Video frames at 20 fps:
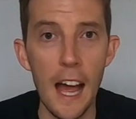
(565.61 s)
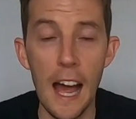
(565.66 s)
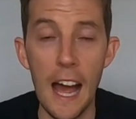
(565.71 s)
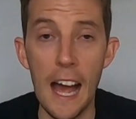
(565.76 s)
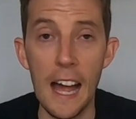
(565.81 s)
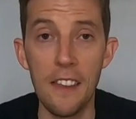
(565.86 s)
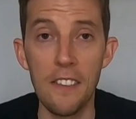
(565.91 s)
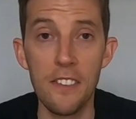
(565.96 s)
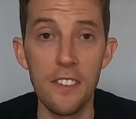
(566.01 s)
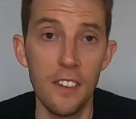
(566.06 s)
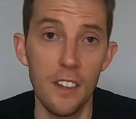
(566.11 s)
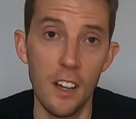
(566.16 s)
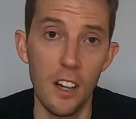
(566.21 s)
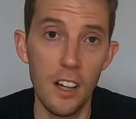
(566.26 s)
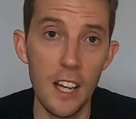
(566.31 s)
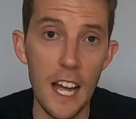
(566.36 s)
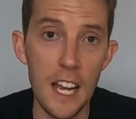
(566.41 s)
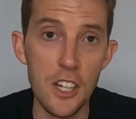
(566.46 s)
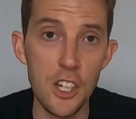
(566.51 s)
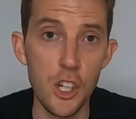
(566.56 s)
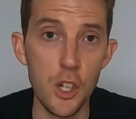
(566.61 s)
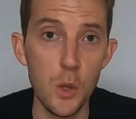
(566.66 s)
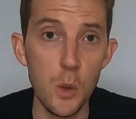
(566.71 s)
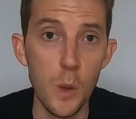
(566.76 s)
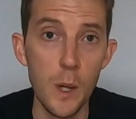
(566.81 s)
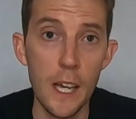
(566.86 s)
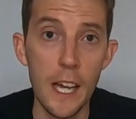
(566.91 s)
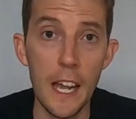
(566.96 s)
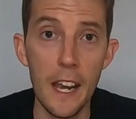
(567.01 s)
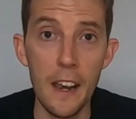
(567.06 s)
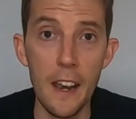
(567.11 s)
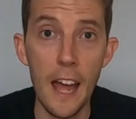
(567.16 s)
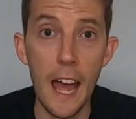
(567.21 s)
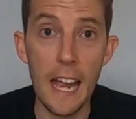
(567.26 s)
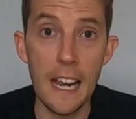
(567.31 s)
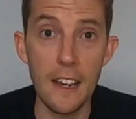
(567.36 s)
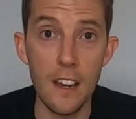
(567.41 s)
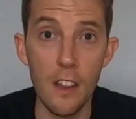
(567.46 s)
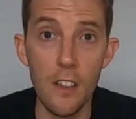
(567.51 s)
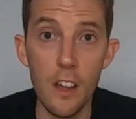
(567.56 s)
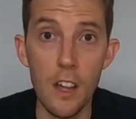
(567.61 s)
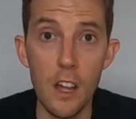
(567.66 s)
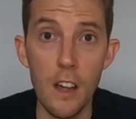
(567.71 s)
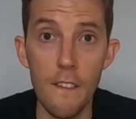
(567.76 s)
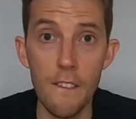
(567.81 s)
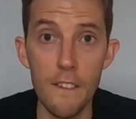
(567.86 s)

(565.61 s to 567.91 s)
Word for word: And I'll catch you in another